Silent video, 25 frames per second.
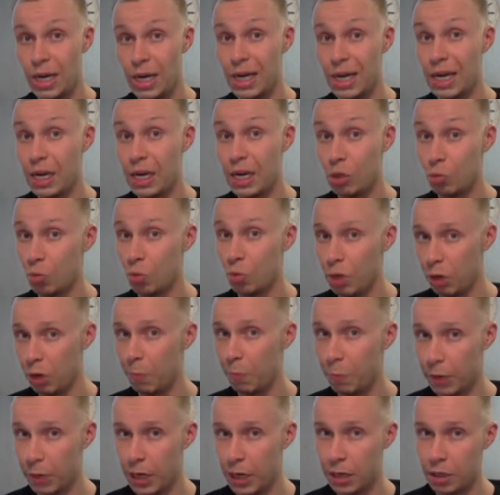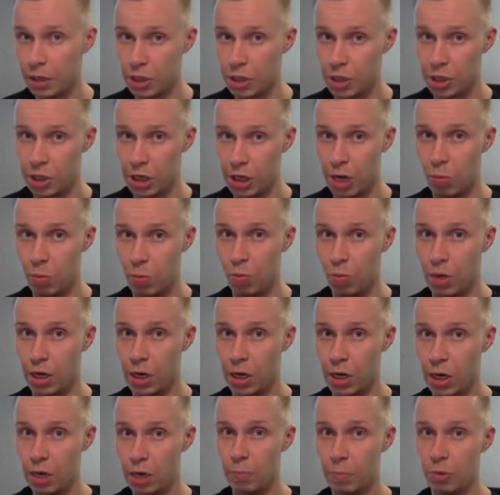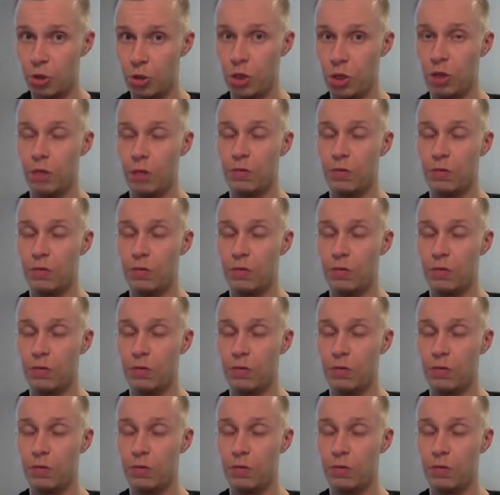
It will break the sub 100%